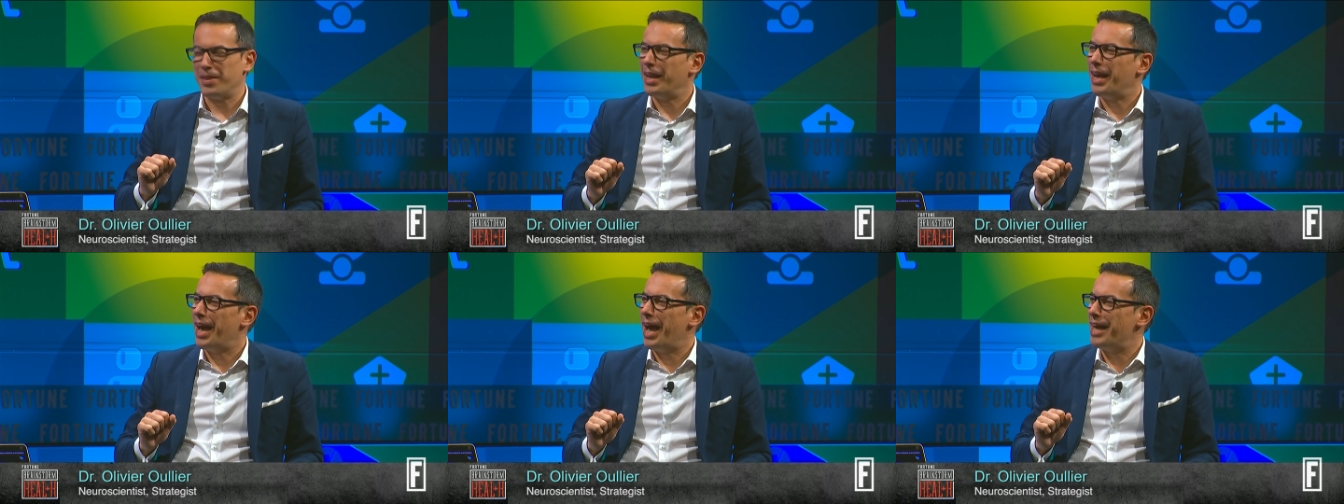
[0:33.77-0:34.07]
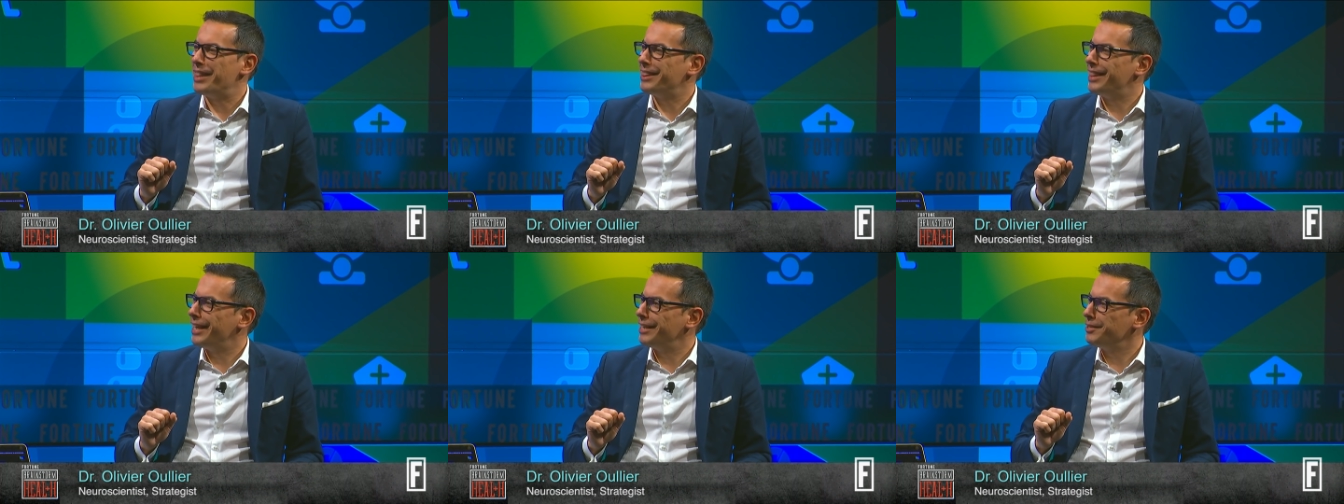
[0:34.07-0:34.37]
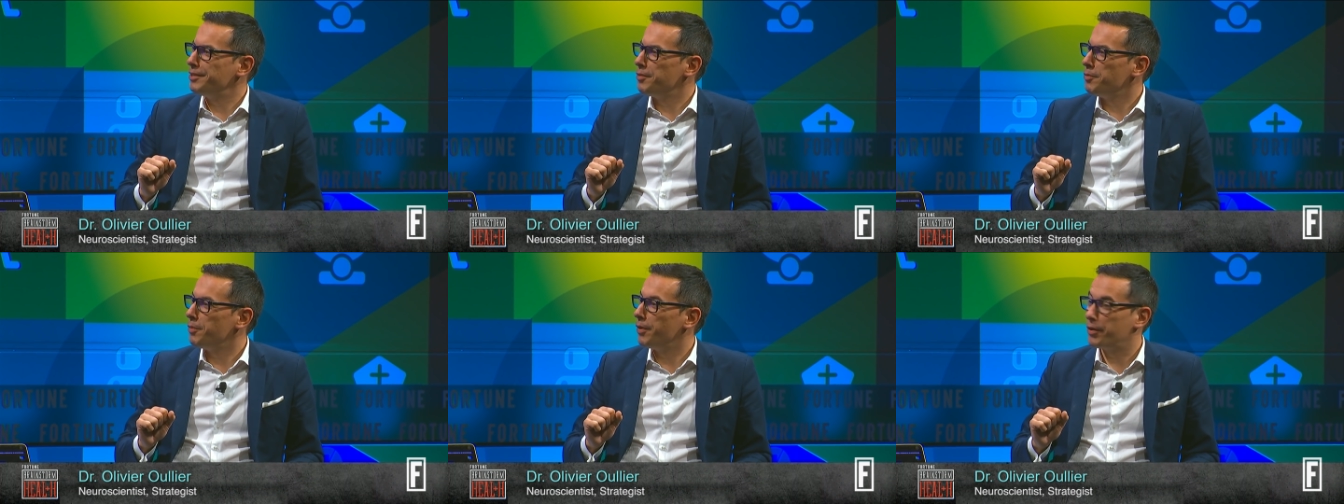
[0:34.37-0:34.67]
And
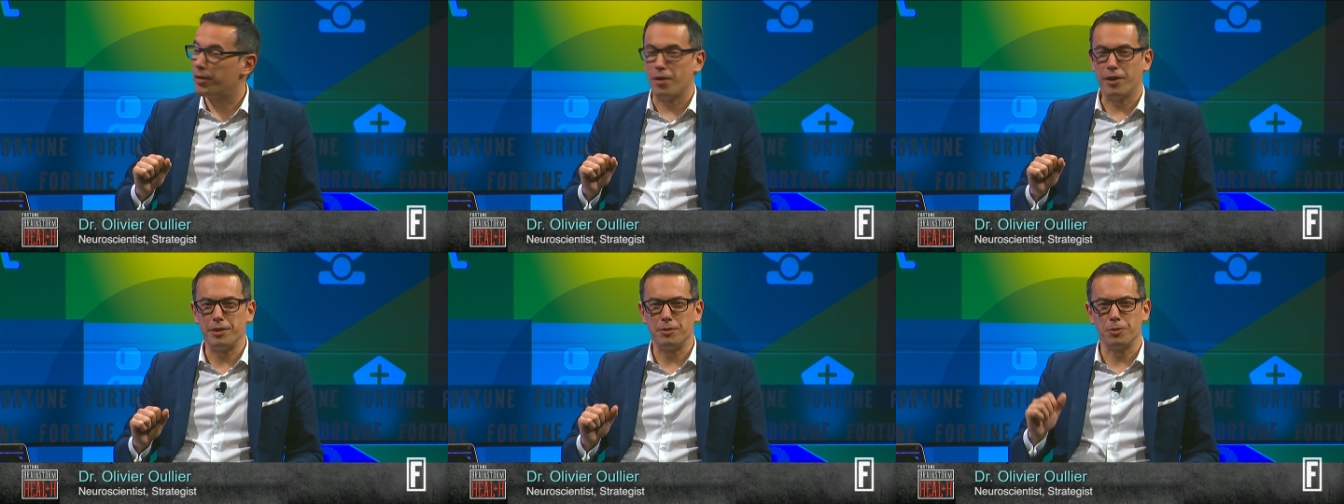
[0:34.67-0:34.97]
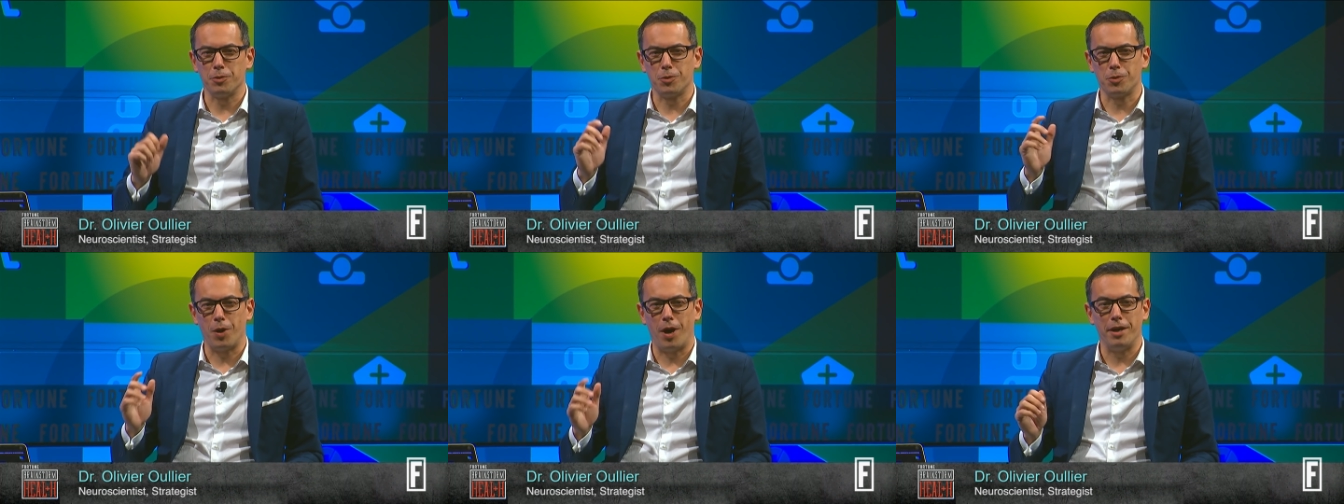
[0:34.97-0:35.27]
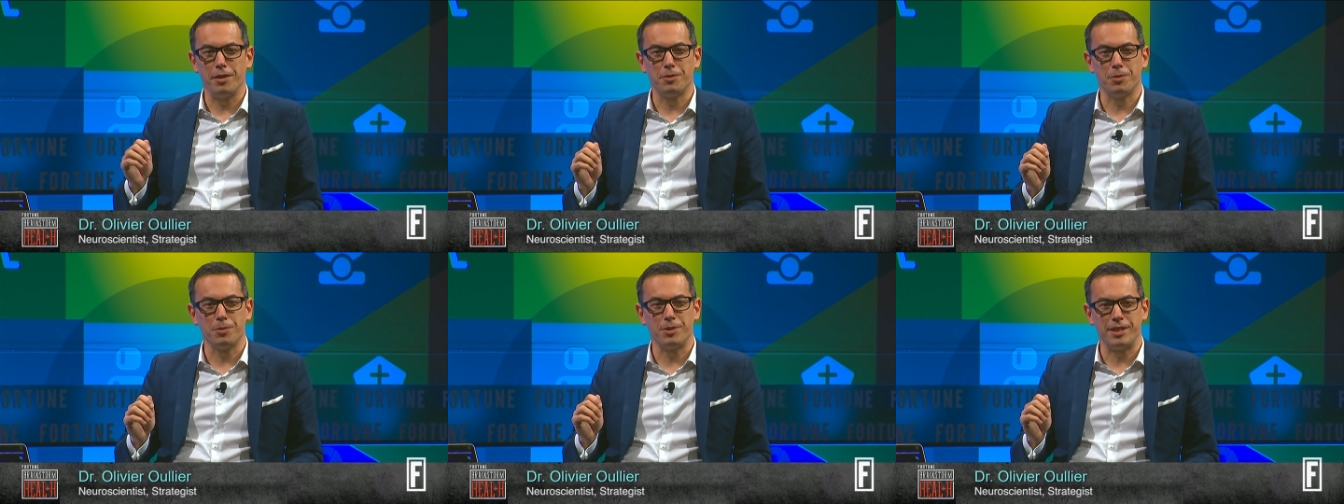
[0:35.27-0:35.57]
then we're going to
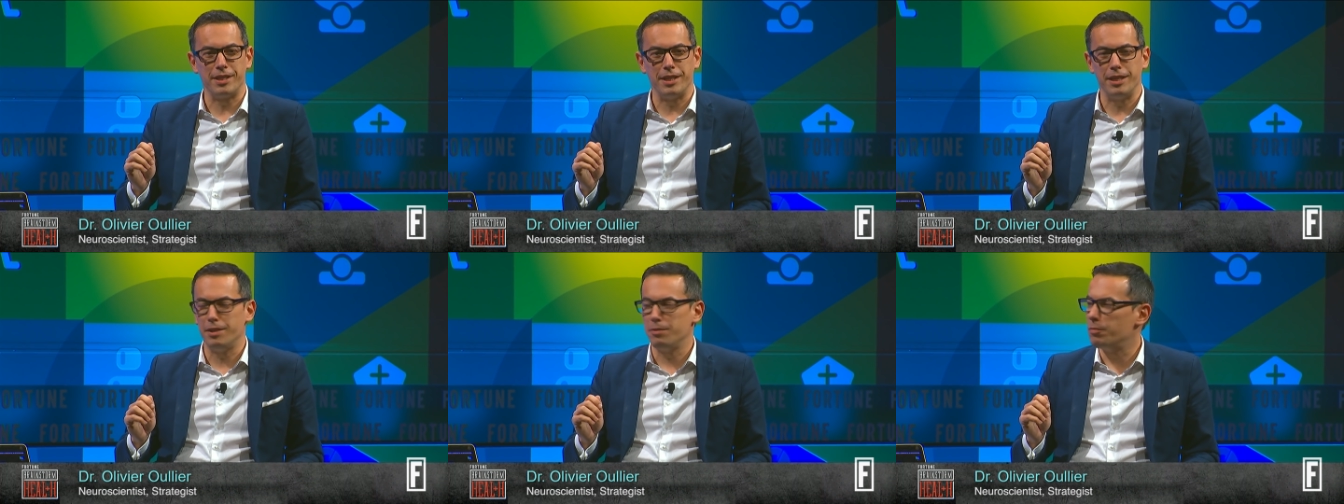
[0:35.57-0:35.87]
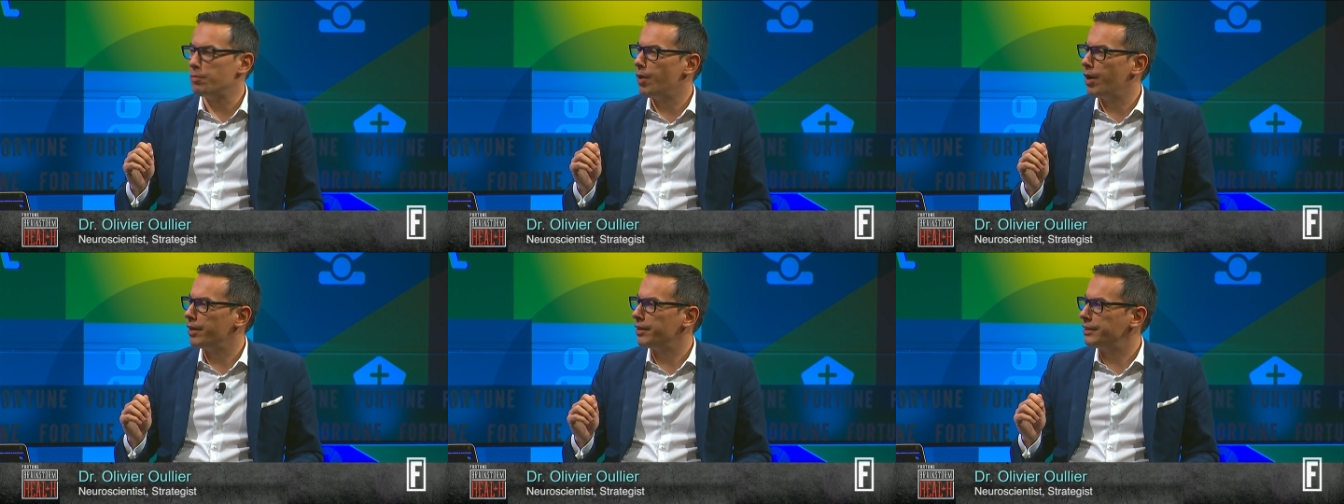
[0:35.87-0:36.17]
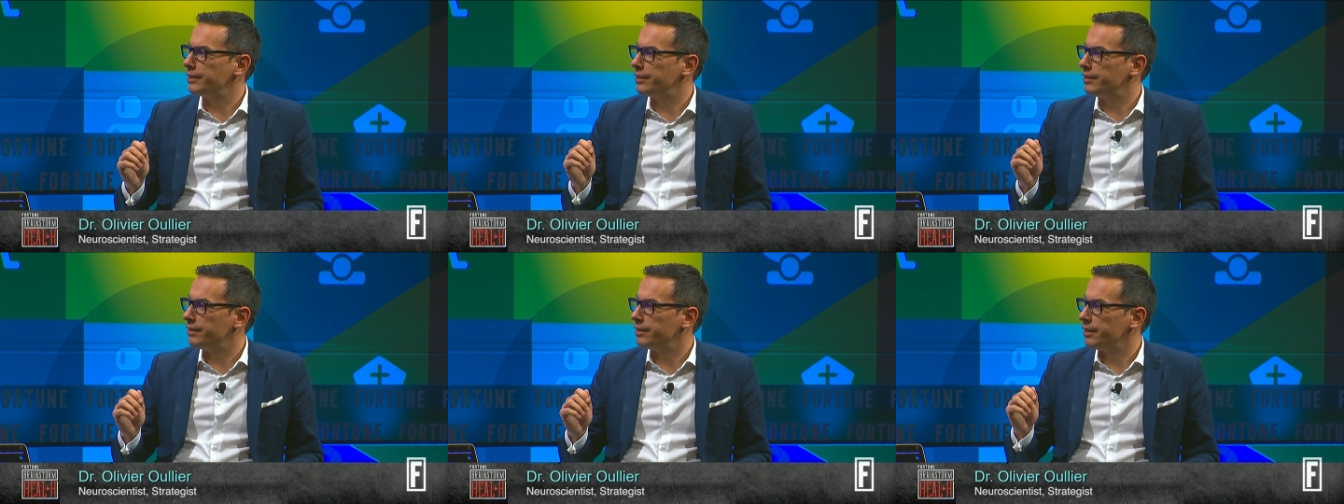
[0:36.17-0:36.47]
try to see what
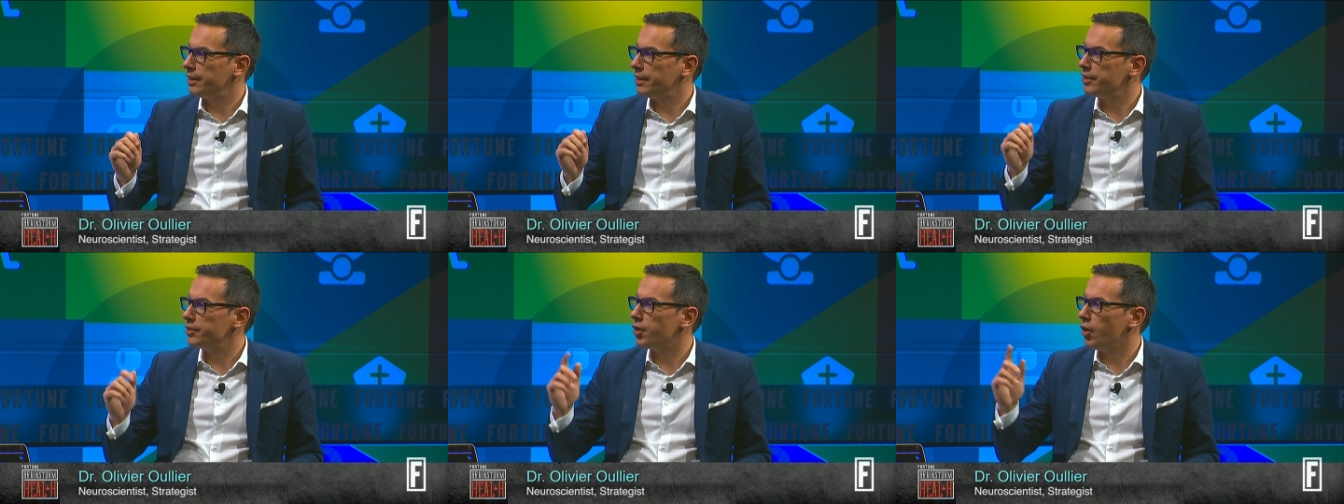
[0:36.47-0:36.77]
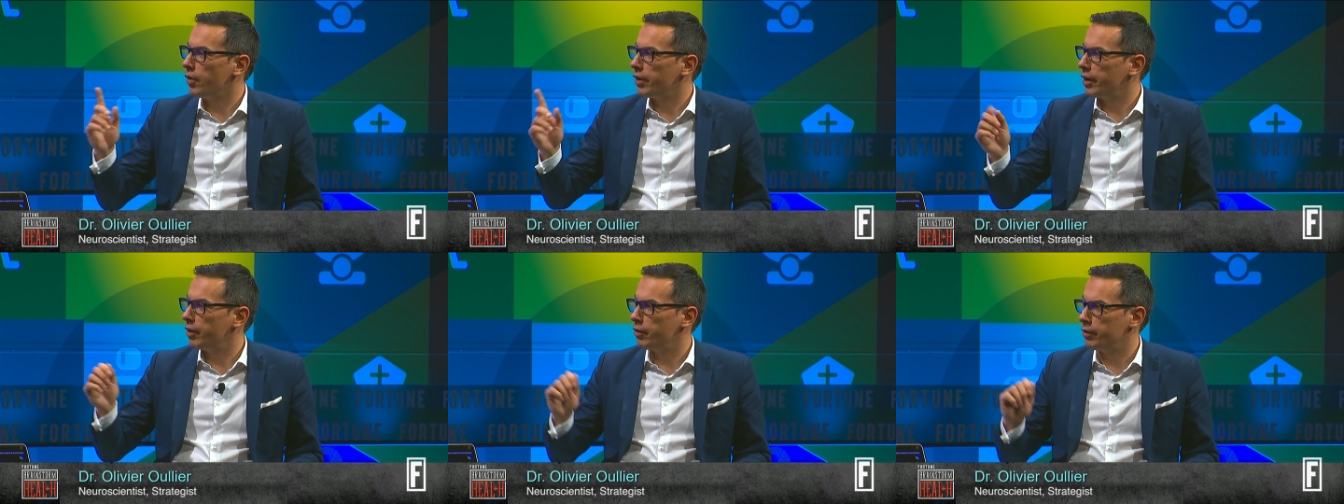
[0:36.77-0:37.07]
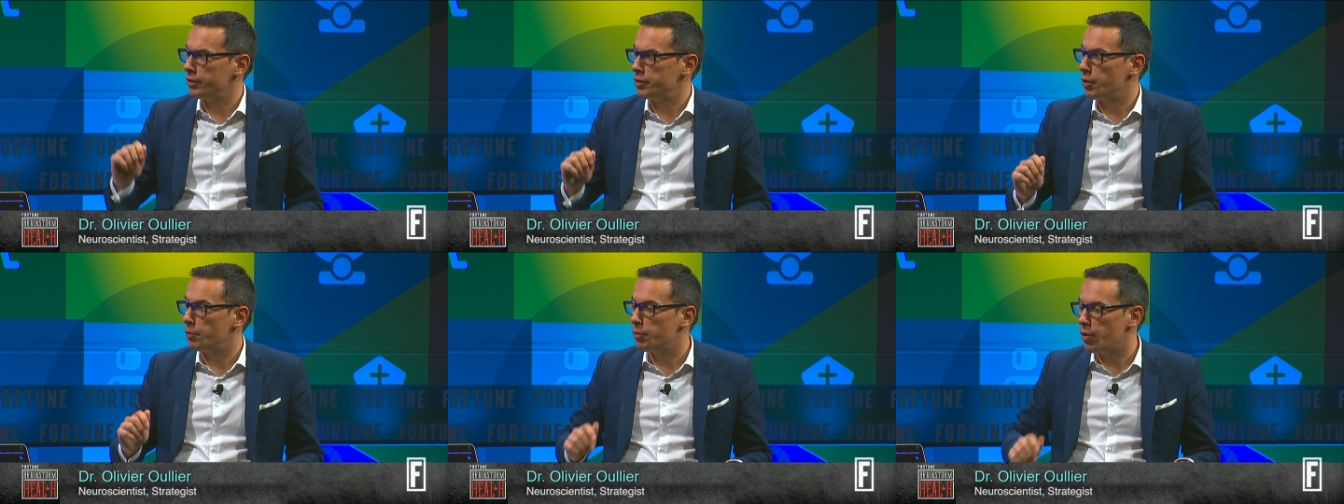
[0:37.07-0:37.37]
is going on
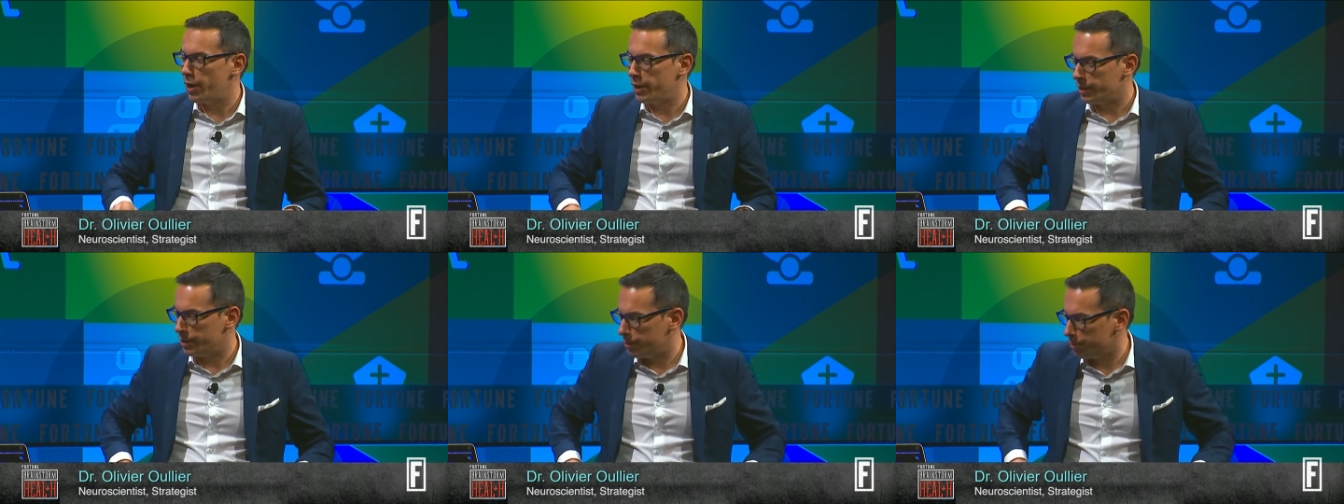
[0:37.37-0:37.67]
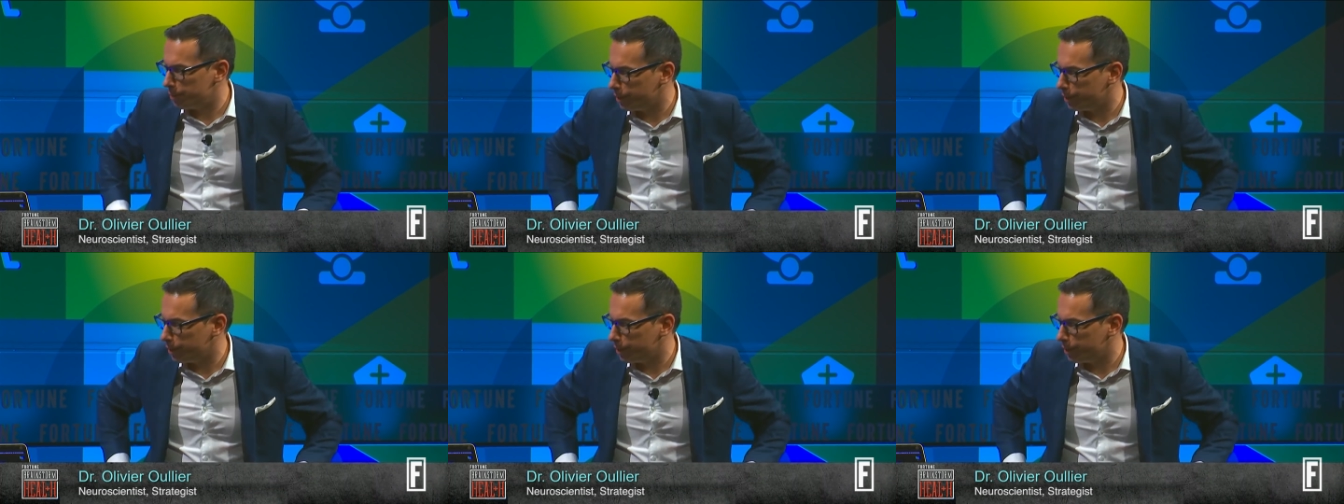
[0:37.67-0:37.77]
in your brain.